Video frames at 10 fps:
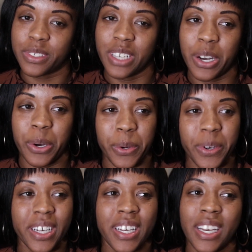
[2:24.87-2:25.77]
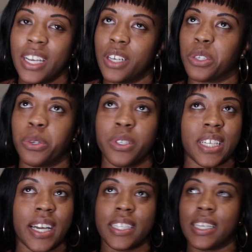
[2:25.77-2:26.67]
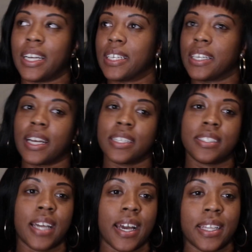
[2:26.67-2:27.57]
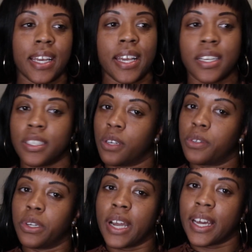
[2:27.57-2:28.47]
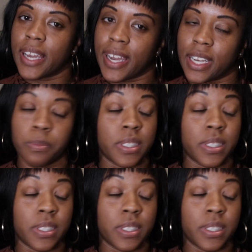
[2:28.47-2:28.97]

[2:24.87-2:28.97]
So of course I got to Atlanta, don't know how to act.